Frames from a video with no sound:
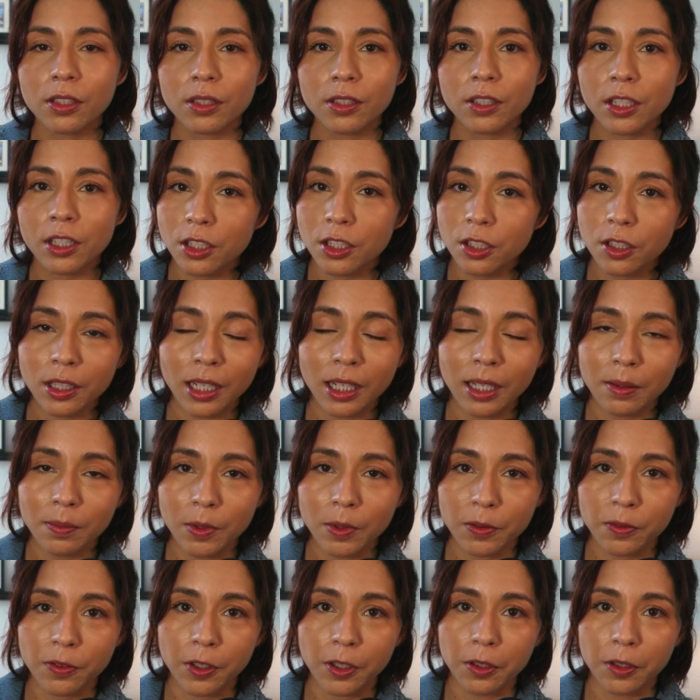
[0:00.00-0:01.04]
just to name
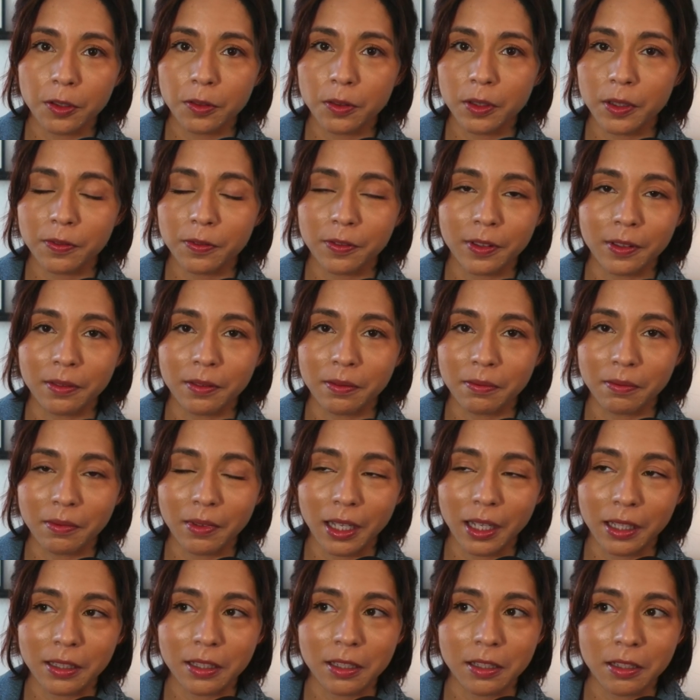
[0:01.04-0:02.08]
a few, if
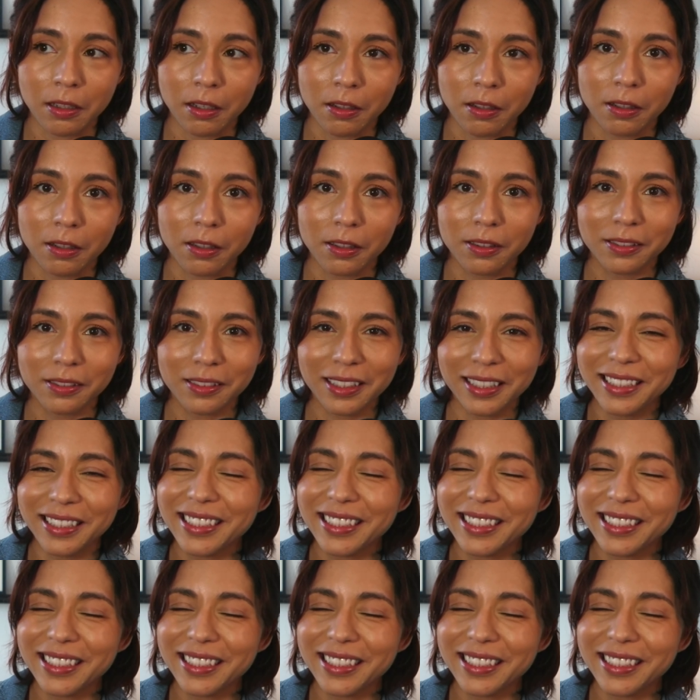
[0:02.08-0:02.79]
that's not all.